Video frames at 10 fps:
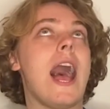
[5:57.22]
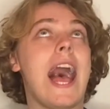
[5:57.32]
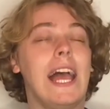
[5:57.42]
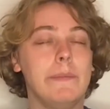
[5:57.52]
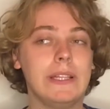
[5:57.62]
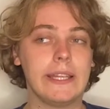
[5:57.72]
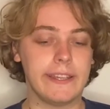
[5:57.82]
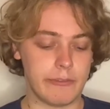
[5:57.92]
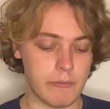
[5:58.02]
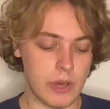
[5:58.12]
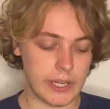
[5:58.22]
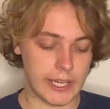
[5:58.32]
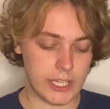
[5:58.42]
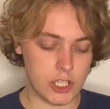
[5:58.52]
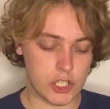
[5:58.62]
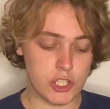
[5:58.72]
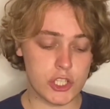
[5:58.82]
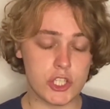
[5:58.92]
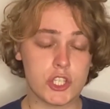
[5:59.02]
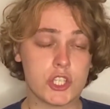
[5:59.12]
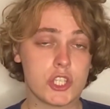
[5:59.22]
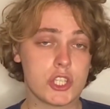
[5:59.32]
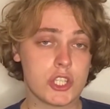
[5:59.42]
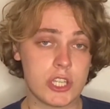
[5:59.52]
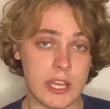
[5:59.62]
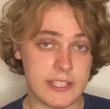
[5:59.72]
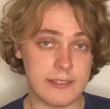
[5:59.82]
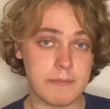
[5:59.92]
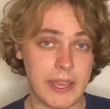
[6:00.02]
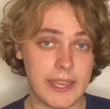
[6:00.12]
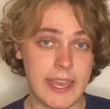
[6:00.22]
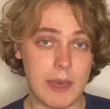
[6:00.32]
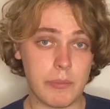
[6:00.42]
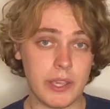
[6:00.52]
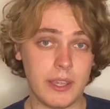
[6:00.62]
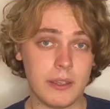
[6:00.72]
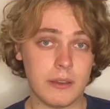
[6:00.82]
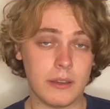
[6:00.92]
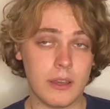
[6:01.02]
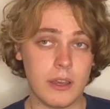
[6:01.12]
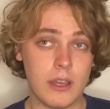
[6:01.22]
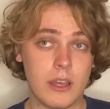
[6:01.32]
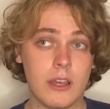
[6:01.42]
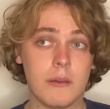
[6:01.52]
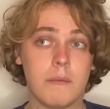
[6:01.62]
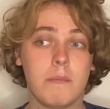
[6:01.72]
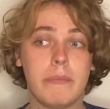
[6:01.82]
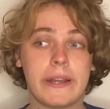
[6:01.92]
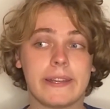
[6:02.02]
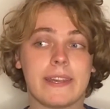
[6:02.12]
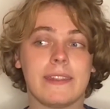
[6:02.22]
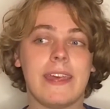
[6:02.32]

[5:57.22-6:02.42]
I believe money doesn't make happy, but it can